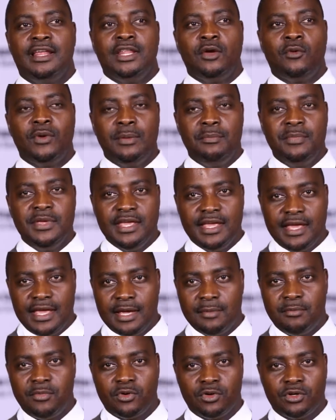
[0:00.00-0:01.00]
they will be
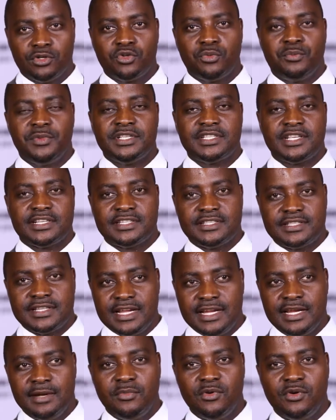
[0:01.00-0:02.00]
able to be
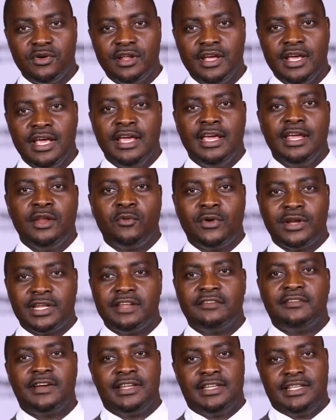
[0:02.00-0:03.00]
sustainable in
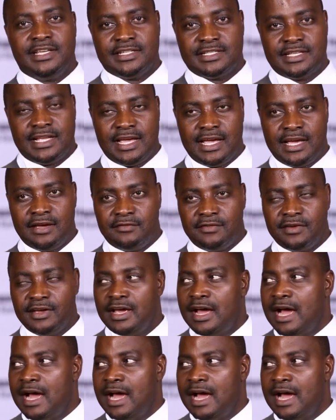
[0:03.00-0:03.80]
whatever ideas they have.